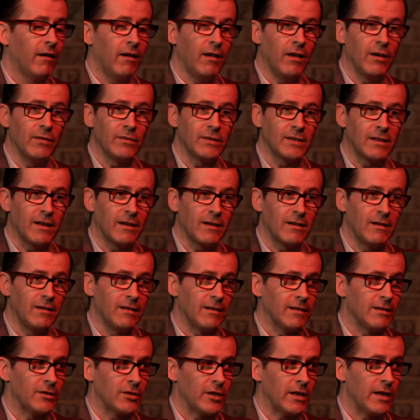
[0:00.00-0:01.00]
of
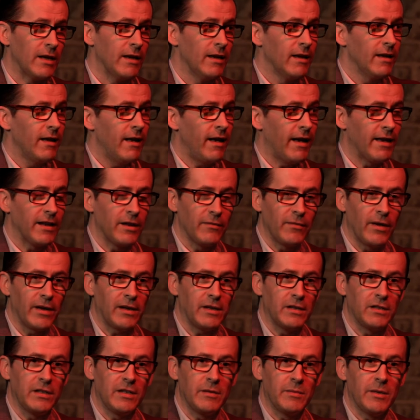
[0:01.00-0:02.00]
psychology and of
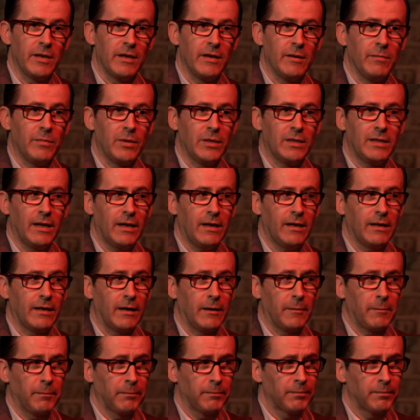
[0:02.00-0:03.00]
academia in particular.